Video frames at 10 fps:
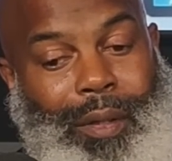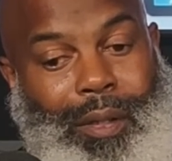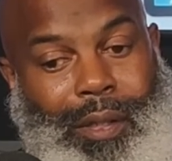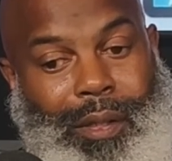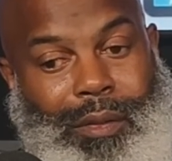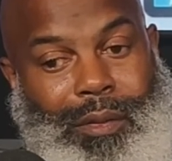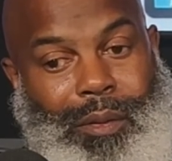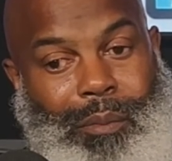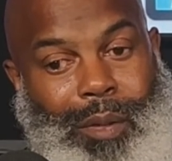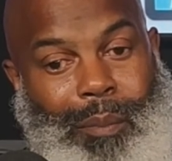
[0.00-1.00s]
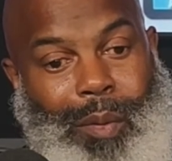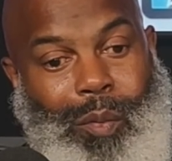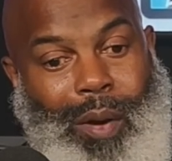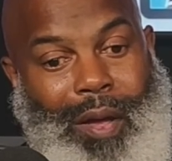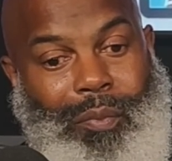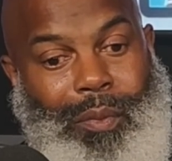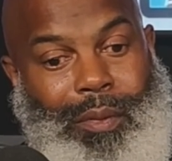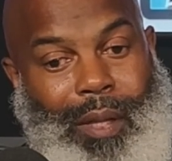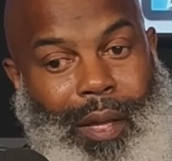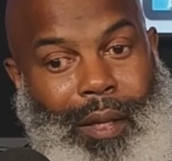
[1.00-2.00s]
funny because me and my wife
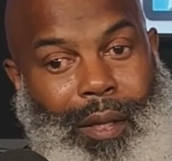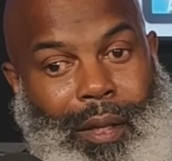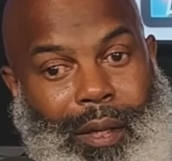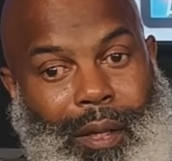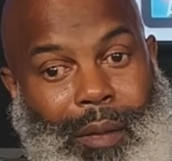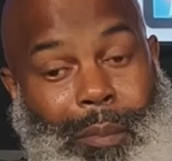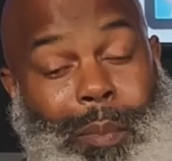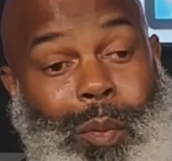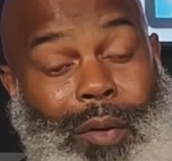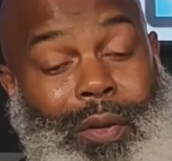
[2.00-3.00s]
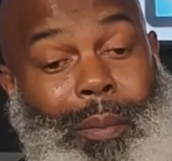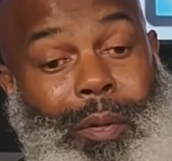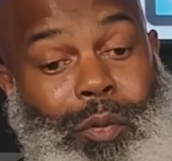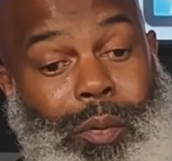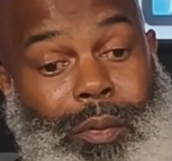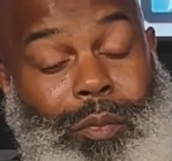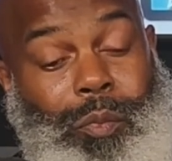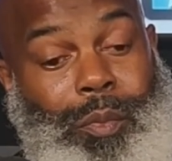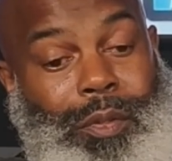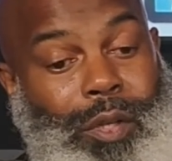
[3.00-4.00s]
was like, me, my wife and my
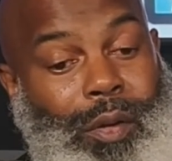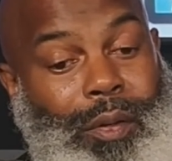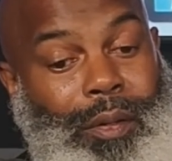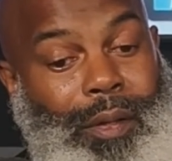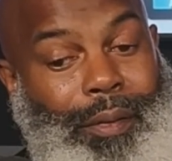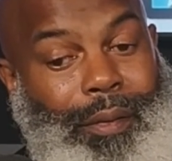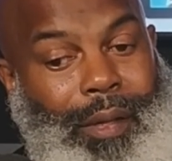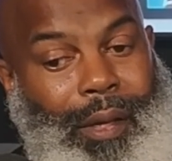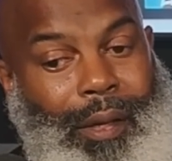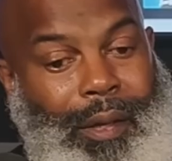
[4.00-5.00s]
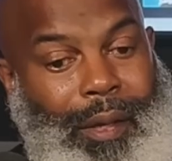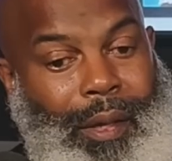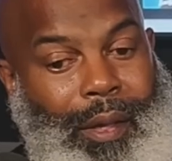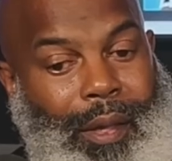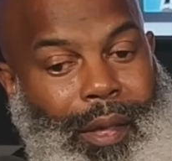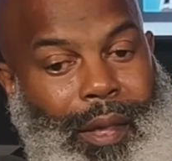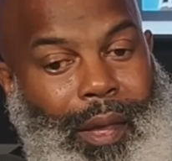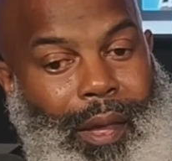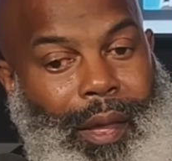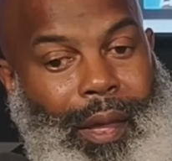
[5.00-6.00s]
daughters, we was talking the other day,
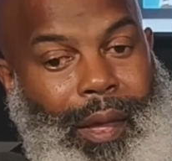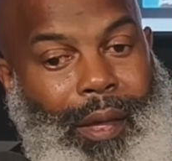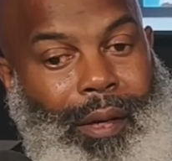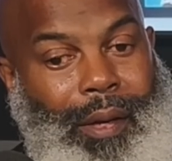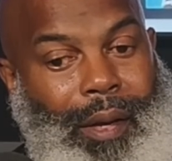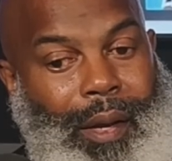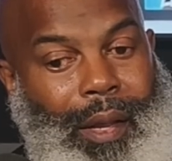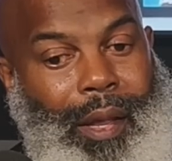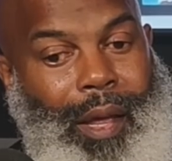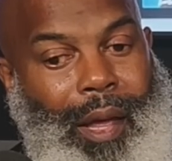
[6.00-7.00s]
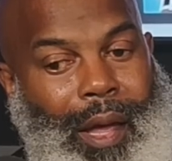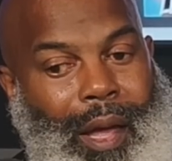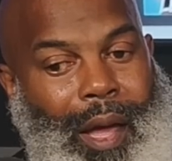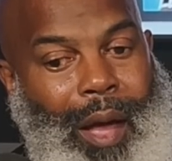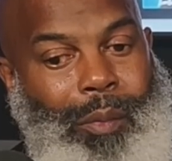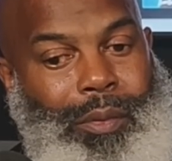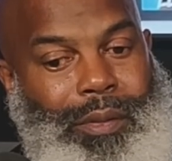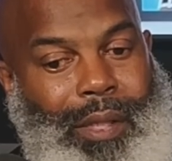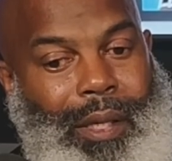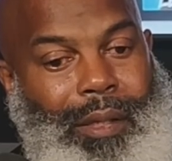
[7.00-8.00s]
and I
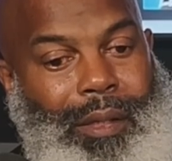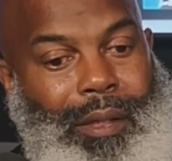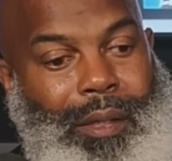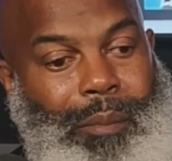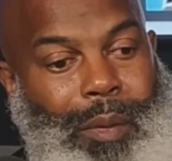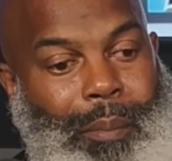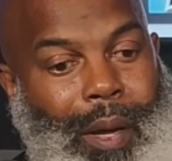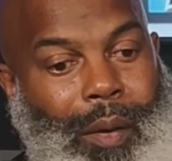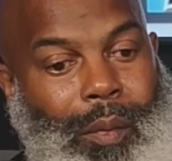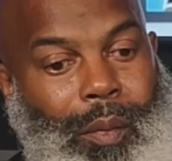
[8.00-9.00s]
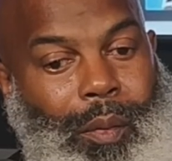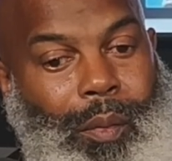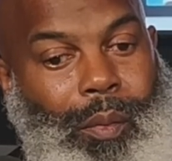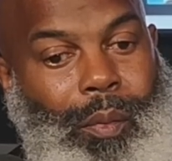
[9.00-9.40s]
was saying to them about